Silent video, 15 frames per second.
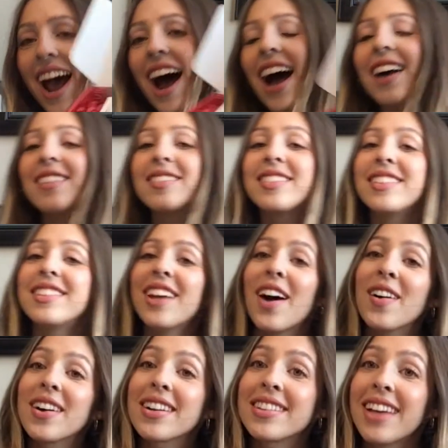I'm
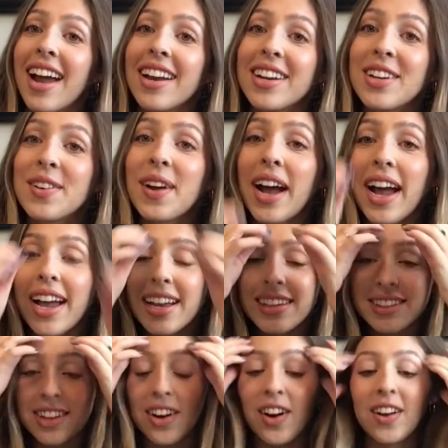so excited, you guys,
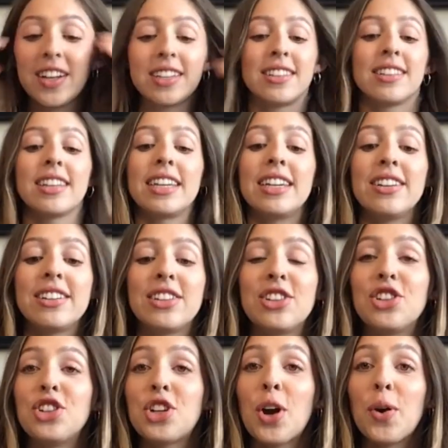honestly, to
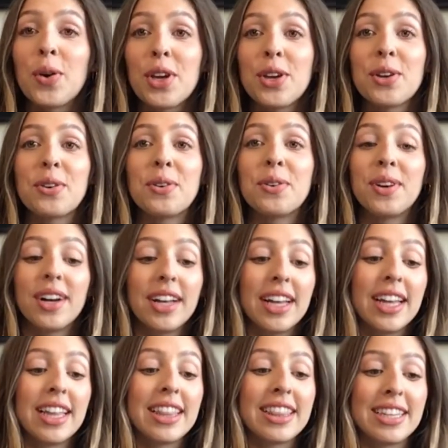show you
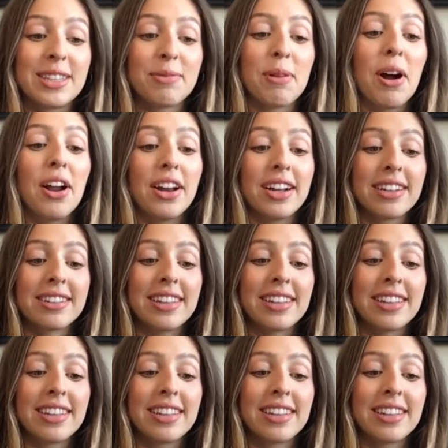these products.